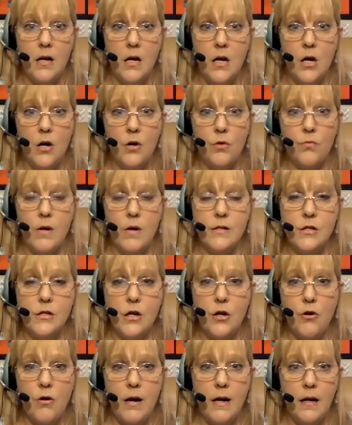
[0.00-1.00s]

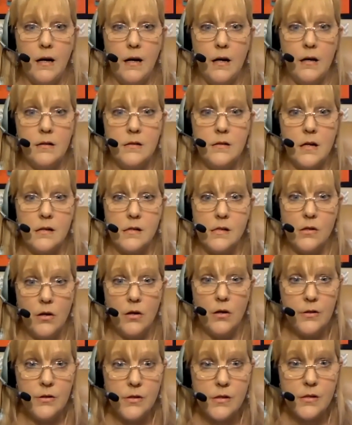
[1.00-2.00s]
Raising your hand, as
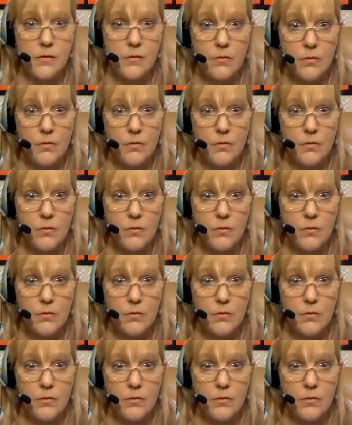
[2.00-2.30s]
long as,